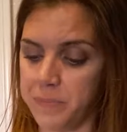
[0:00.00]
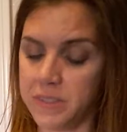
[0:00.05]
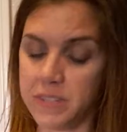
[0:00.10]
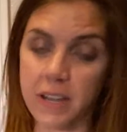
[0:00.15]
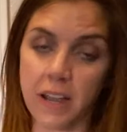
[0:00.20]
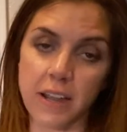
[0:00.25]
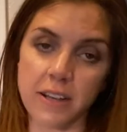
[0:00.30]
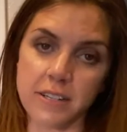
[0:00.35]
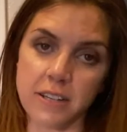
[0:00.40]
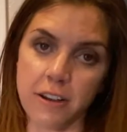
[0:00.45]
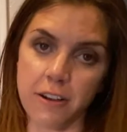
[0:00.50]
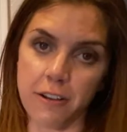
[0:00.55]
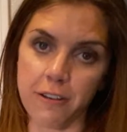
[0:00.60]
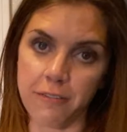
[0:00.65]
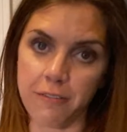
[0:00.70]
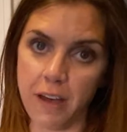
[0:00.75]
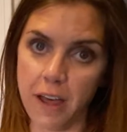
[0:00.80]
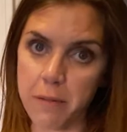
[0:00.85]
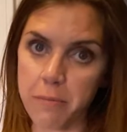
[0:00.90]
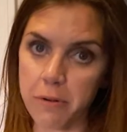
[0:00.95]
dietary
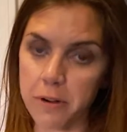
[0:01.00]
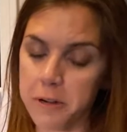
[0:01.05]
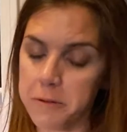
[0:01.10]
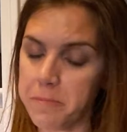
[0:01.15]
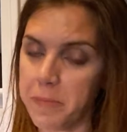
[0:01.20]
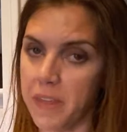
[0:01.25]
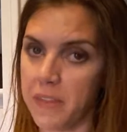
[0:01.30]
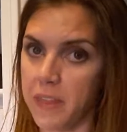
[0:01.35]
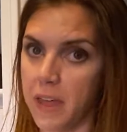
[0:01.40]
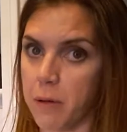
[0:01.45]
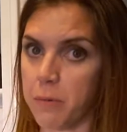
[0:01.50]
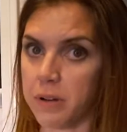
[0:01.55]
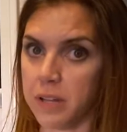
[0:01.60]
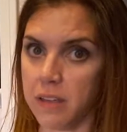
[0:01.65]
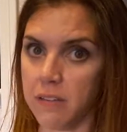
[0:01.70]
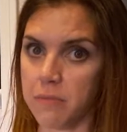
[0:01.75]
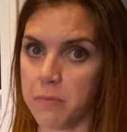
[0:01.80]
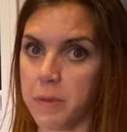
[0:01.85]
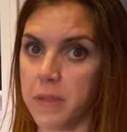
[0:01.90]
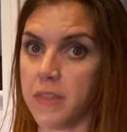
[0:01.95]
fiber, and that would
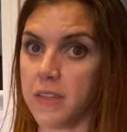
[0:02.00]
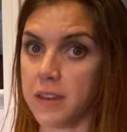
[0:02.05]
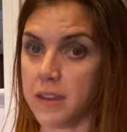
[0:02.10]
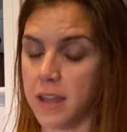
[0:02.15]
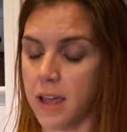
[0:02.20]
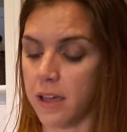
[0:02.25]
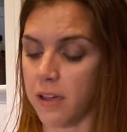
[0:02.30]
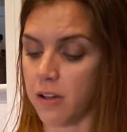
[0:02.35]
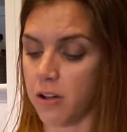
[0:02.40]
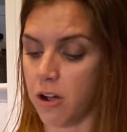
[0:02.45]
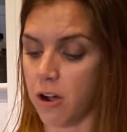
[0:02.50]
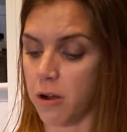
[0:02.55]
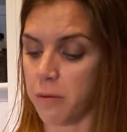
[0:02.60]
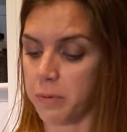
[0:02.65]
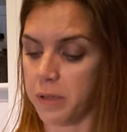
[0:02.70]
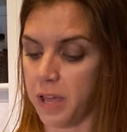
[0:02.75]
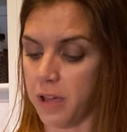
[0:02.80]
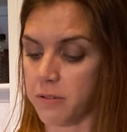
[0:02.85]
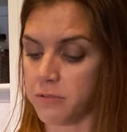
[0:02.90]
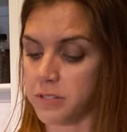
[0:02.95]
give me the net
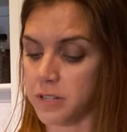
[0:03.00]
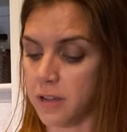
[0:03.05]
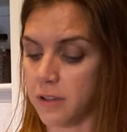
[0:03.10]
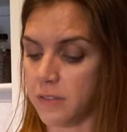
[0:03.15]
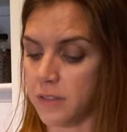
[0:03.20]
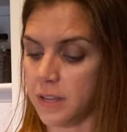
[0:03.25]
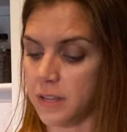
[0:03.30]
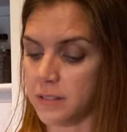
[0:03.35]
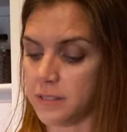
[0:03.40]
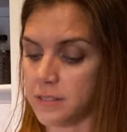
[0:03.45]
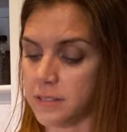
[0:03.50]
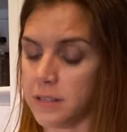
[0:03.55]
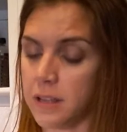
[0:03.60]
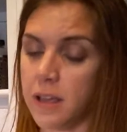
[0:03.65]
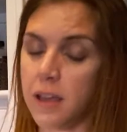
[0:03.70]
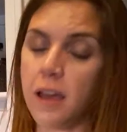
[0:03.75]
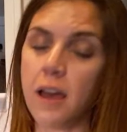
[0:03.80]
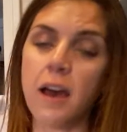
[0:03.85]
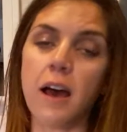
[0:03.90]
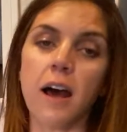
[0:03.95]
carb count on this.
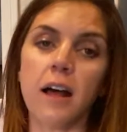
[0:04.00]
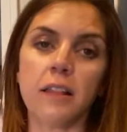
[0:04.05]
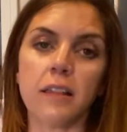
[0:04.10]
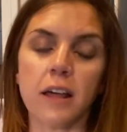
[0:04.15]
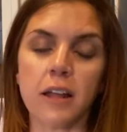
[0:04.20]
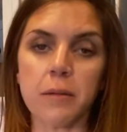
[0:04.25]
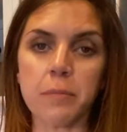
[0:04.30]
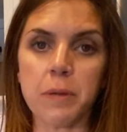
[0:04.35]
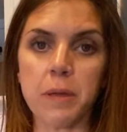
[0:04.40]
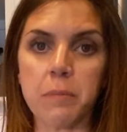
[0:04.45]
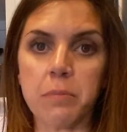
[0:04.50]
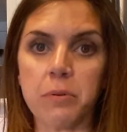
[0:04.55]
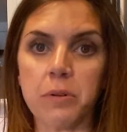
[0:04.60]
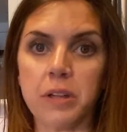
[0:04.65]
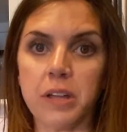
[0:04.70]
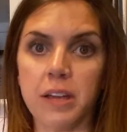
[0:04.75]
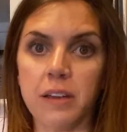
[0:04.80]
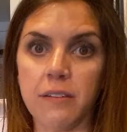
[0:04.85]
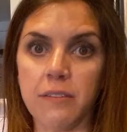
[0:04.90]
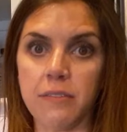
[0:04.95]
A lot of people,
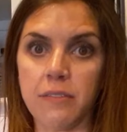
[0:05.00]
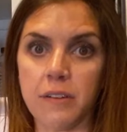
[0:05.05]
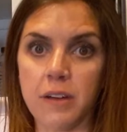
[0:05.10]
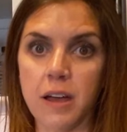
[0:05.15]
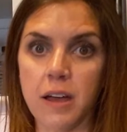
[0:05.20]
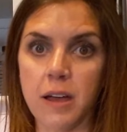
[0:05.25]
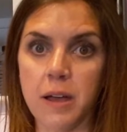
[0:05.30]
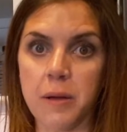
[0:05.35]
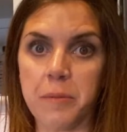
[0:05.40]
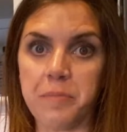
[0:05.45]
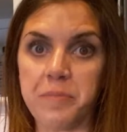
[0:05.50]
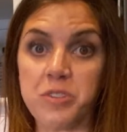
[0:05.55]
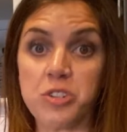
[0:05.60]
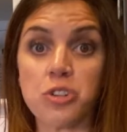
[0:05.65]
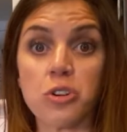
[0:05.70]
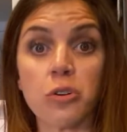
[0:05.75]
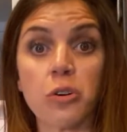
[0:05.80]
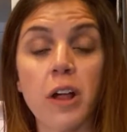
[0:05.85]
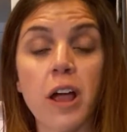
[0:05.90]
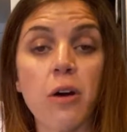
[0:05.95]
if
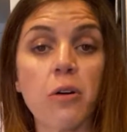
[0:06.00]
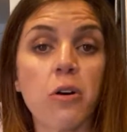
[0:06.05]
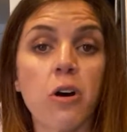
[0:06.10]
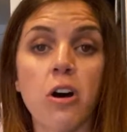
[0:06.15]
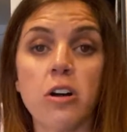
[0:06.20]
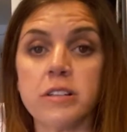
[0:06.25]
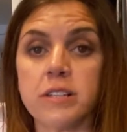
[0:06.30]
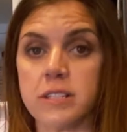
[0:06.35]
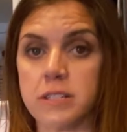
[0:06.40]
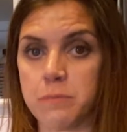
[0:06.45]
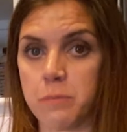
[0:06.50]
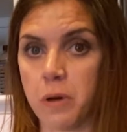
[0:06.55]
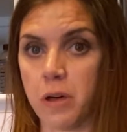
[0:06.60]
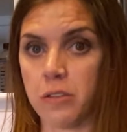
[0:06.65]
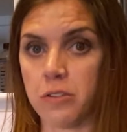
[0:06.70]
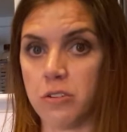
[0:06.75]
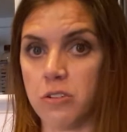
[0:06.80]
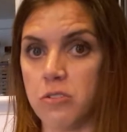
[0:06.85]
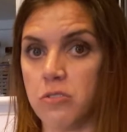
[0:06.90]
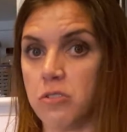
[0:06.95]
sugar alcohol doesn't
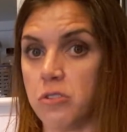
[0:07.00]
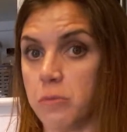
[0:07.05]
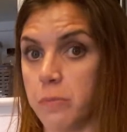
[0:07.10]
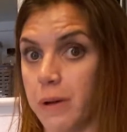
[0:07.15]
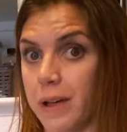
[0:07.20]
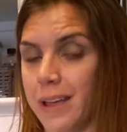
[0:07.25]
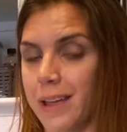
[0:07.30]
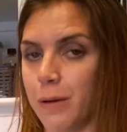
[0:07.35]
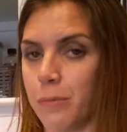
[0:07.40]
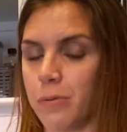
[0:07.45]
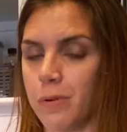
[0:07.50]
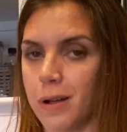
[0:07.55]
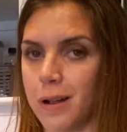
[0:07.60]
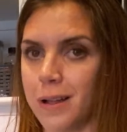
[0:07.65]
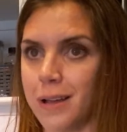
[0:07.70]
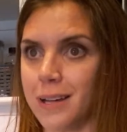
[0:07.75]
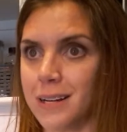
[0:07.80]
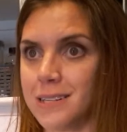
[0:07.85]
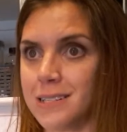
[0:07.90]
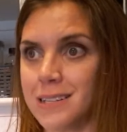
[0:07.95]
bother you and you're buying a
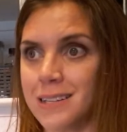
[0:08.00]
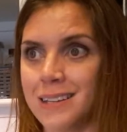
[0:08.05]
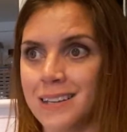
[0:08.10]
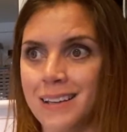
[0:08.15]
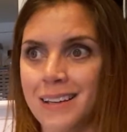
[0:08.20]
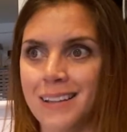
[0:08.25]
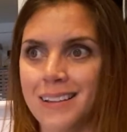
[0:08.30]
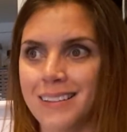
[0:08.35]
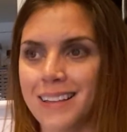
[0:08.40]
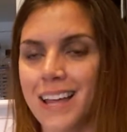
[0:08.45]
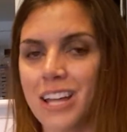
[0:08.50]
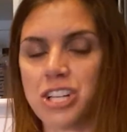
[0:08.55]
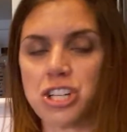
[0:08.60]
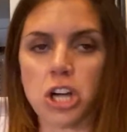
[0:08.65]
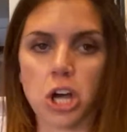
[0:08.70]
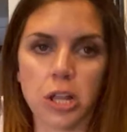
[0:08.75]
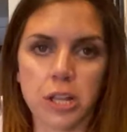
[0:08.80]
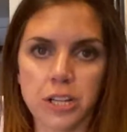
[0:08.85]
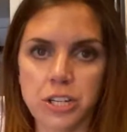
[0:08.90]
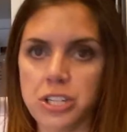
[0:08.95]
product like
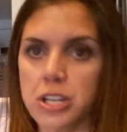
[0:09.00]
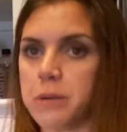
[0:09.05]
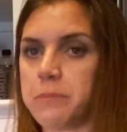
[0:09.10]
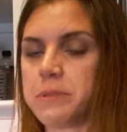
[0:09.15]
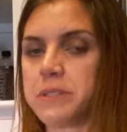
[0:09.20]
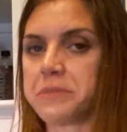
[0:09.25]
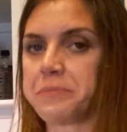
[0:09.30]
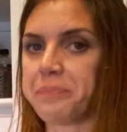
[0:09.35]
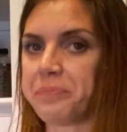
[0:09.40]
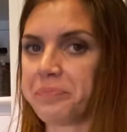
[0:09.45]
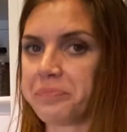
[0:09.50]
chocolate chips